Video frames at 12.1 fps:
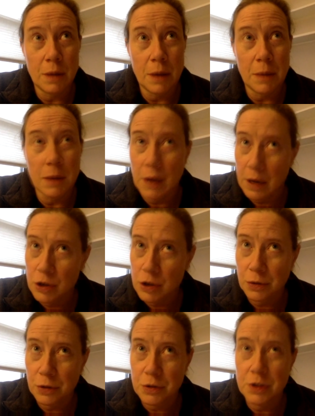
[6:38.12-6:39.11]
in National
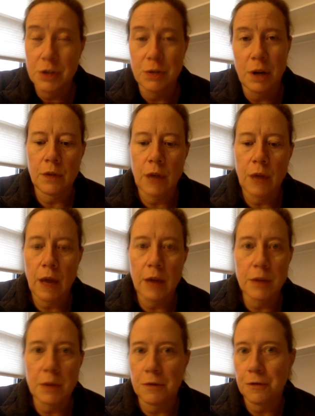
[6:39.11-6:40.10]
Nurses United, has
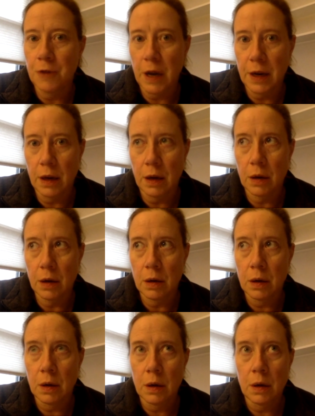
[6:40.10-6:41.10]
been
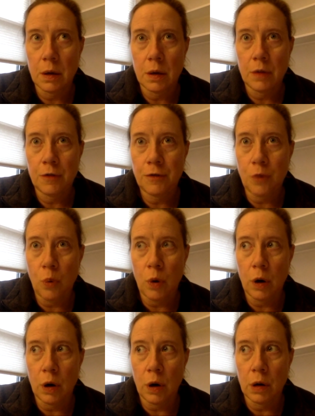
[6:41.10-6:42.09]
fighting
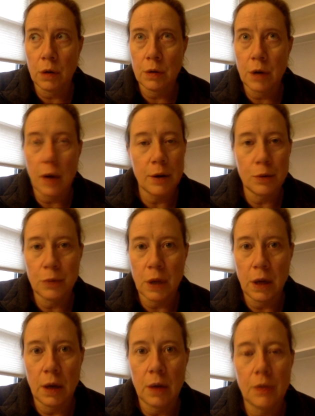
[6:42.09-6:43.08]
for not
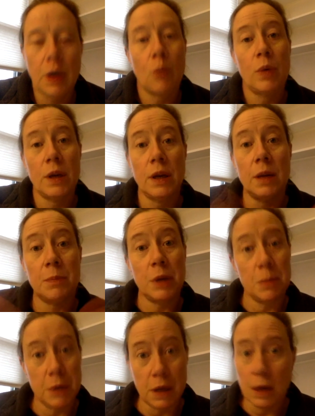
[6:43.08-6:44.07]
only that we need
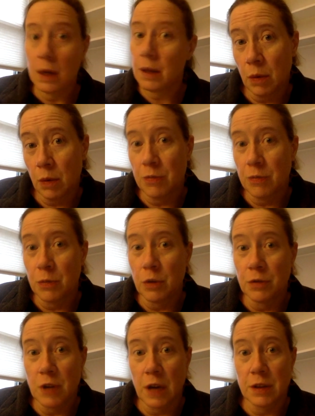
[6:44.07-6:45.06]
PPE, that's
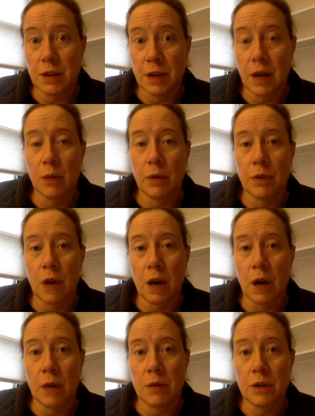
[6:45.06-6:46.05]
moved on to now that we've
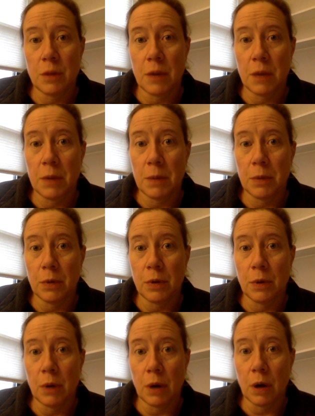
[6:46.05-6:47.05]
got so many people
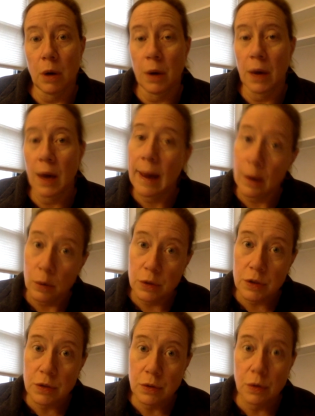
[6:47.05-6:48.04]
who are going out
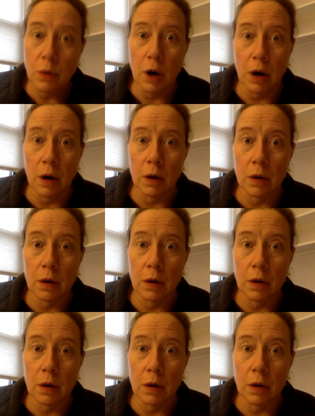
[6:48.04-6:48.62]
who are